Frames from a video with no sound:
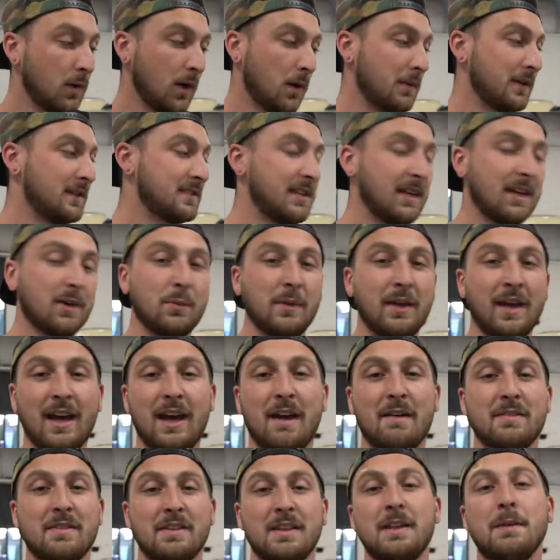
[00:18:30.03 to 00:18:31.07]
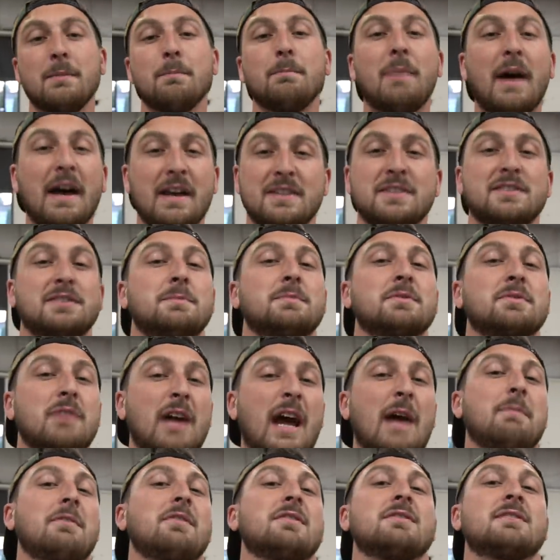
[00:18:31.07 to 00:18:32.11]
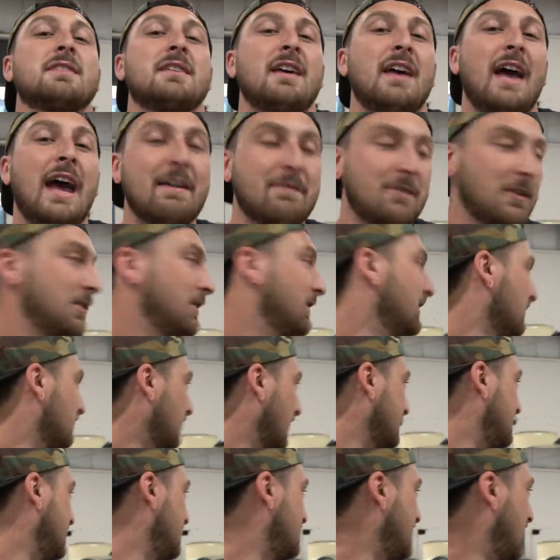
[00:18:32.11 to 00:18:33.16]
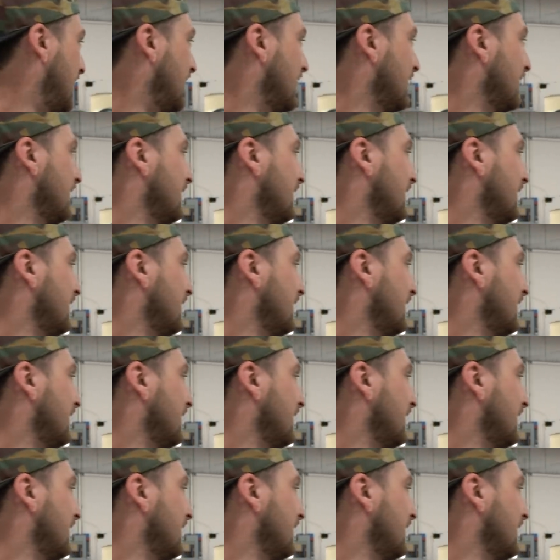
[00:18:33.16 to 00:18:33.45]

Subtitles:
We always say that we have the best subscribers ever. Right, DJ?